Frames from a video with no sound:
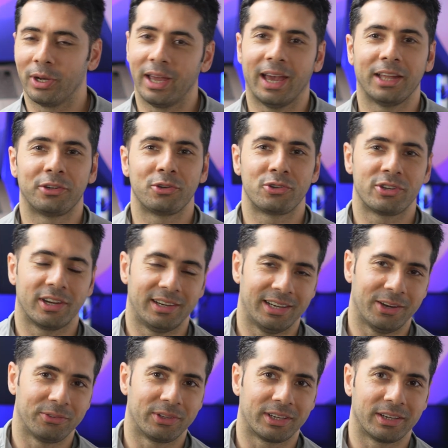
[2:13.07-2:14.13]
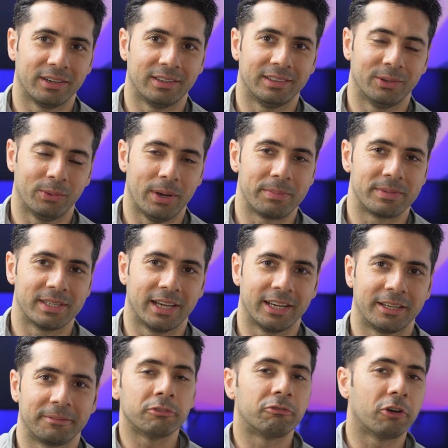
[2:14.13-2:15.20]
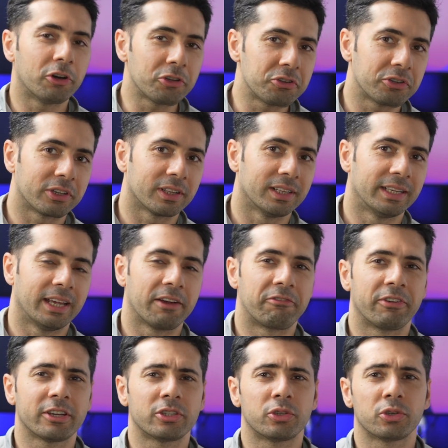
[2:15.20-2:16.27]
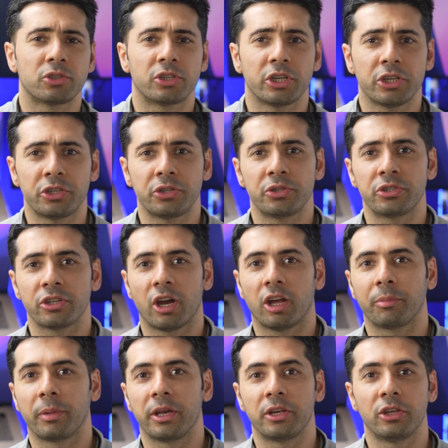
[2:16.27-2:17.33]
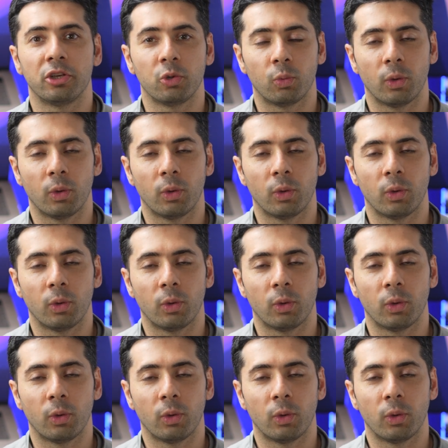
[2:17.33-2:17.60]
I had to shut down the, the website. Fortunately, I fixed those issues on my new